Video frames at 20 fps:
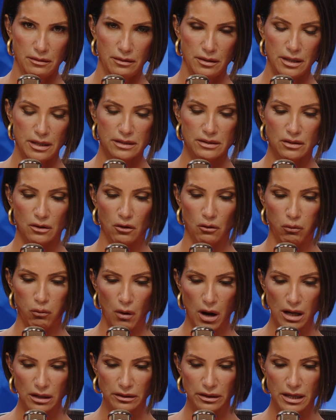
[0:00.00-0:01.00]
It's
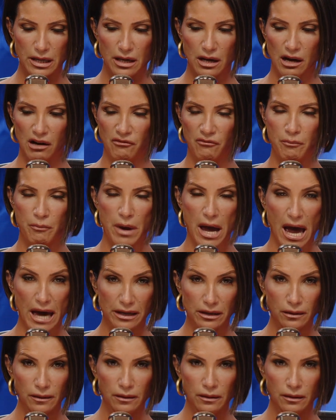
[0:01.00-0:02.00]
equality of
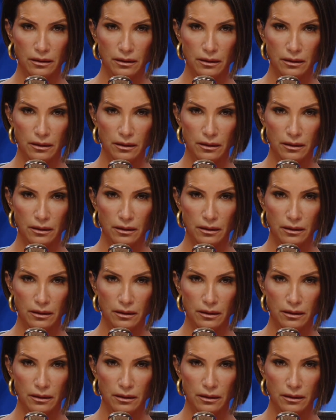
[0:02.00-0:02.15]
battle.